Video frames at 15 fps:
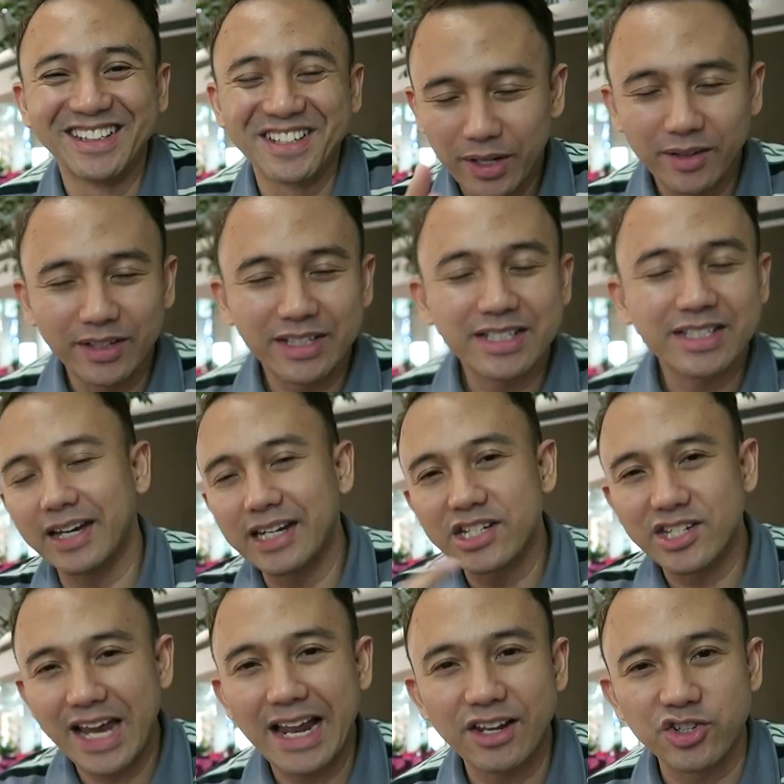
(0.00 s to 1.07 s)
Well, it's kind of
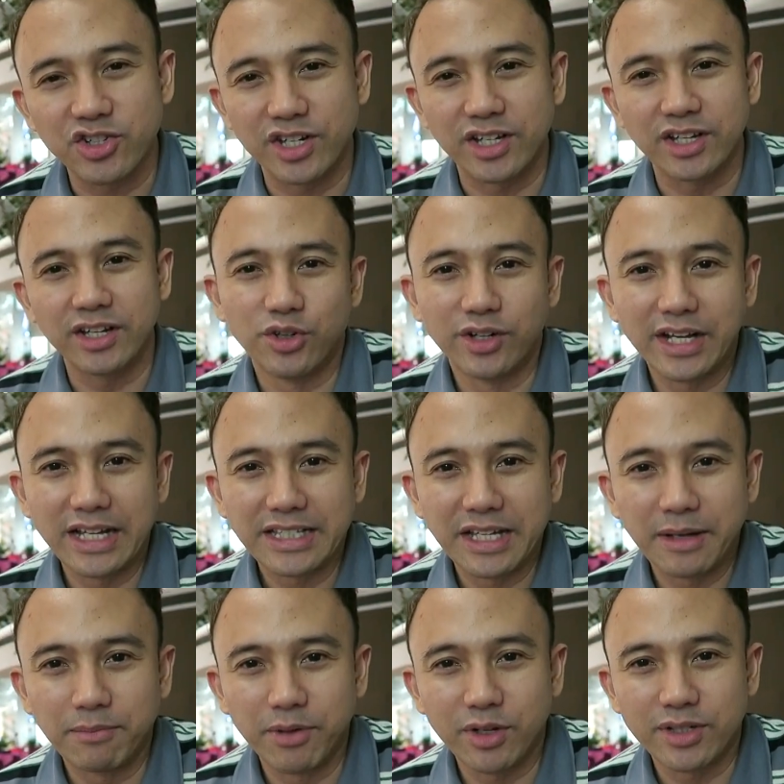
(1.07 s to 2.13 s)
challenging during that
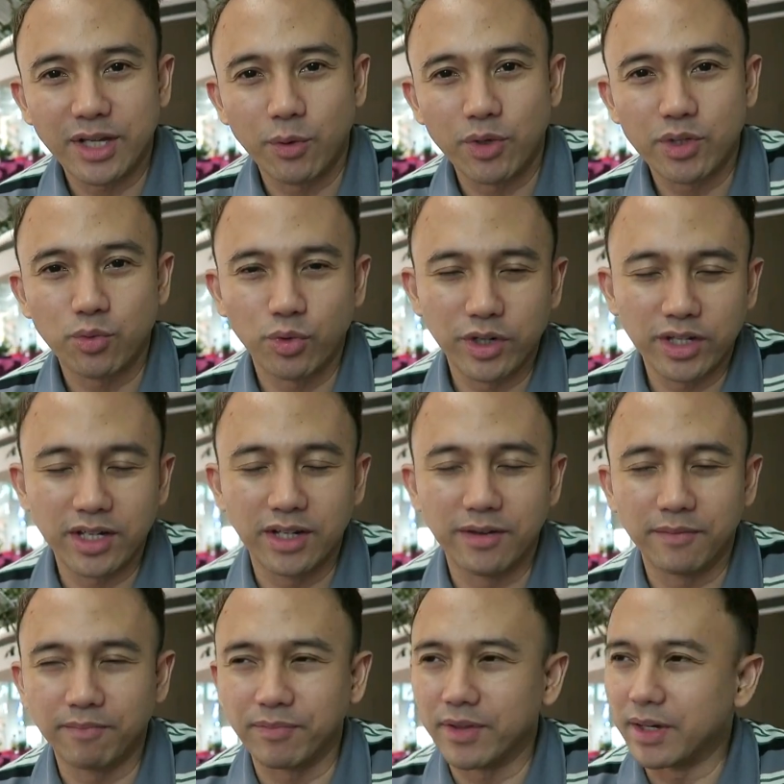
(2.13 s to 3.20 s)
time because I was
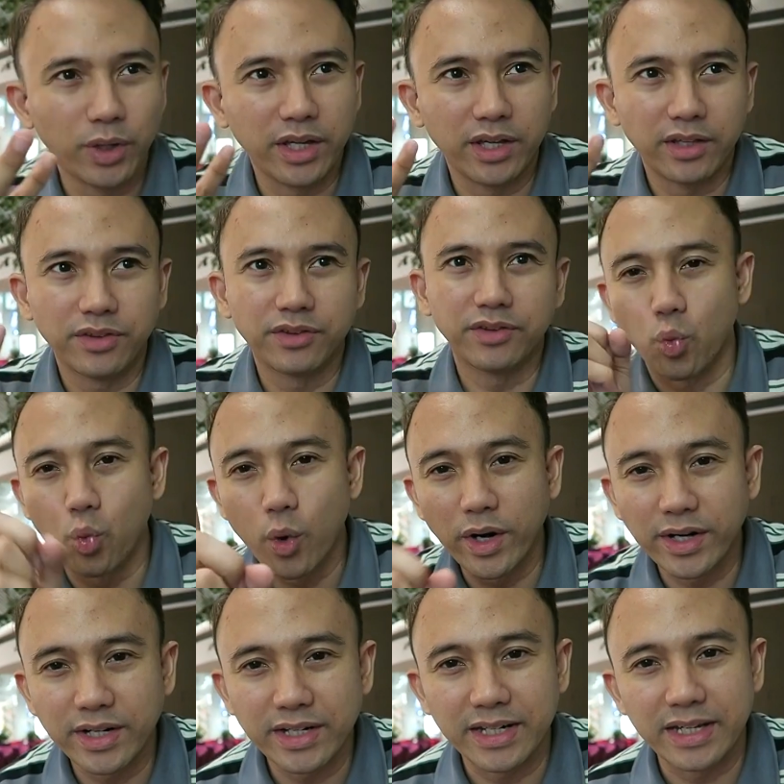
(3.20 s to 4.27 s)
working with
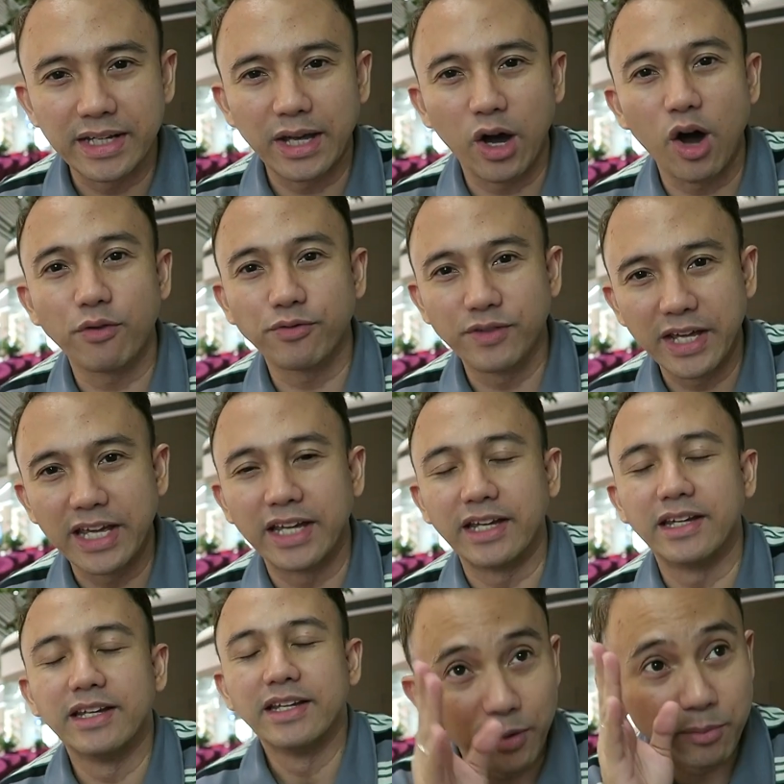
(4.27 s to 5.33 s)
one off day
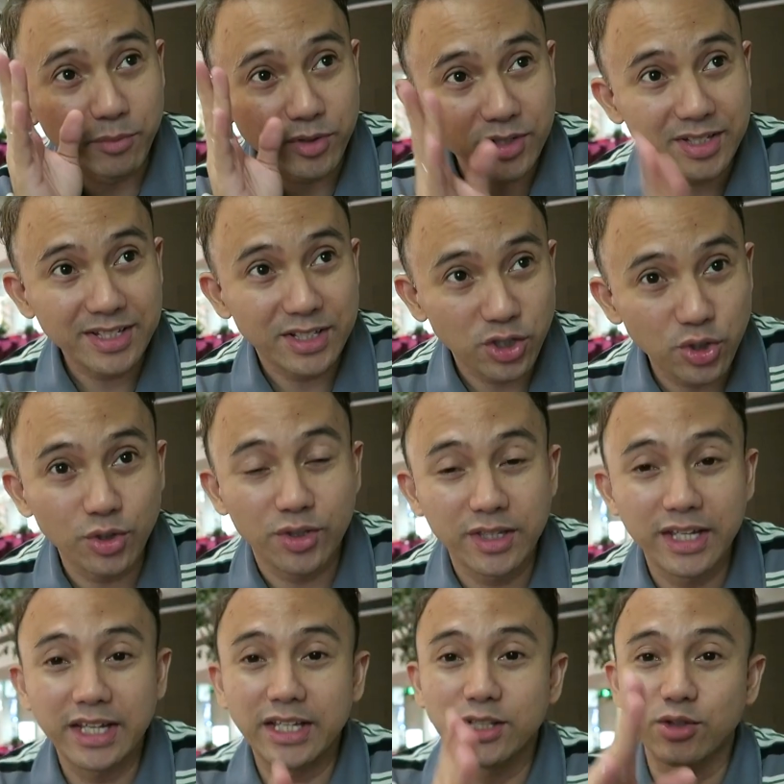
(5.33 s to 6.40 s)
from
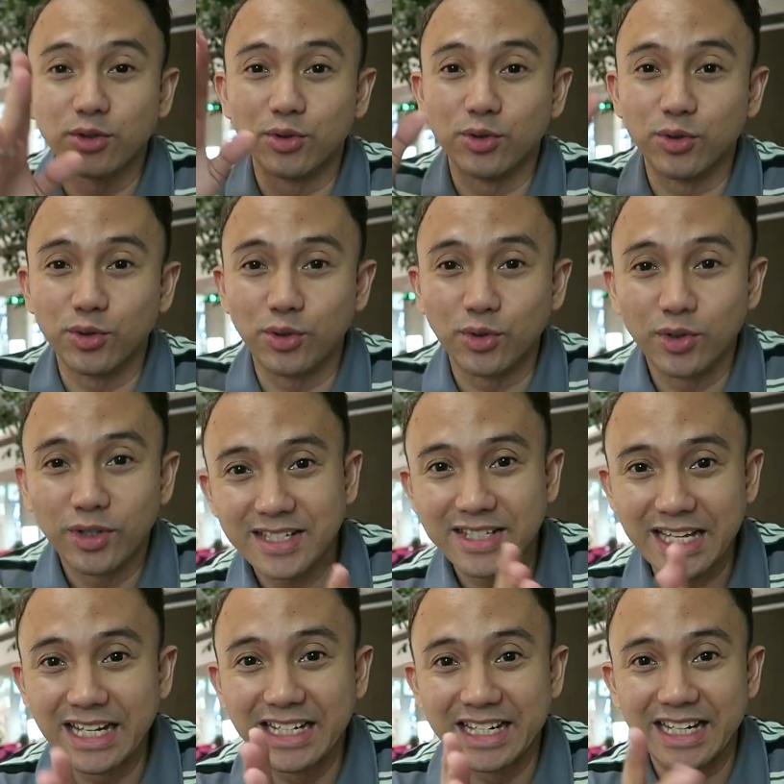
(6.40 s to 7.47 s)
Tuesday to
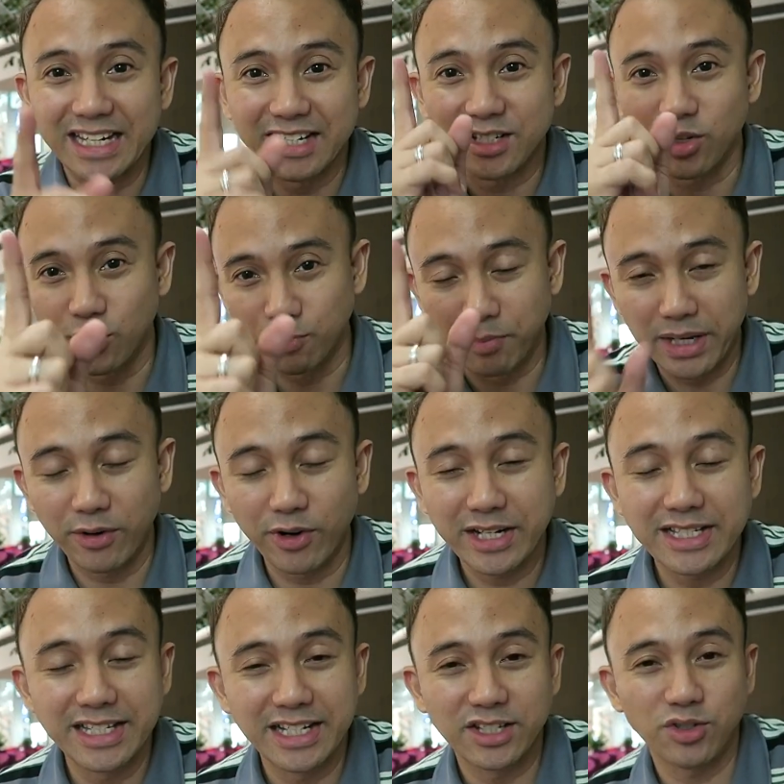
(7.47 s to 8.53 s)
Sunday. So my
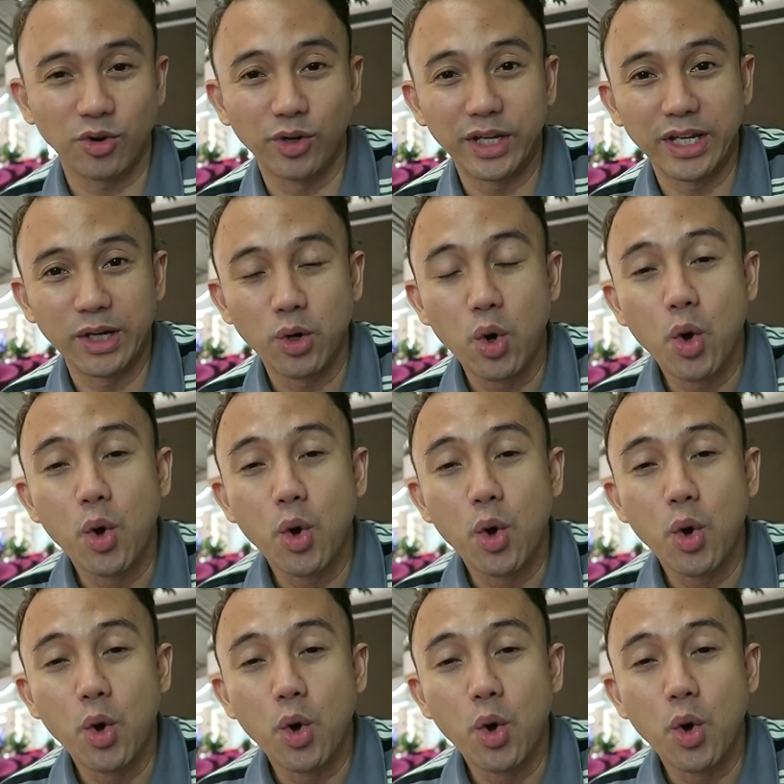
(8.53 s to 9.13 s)
rest day is only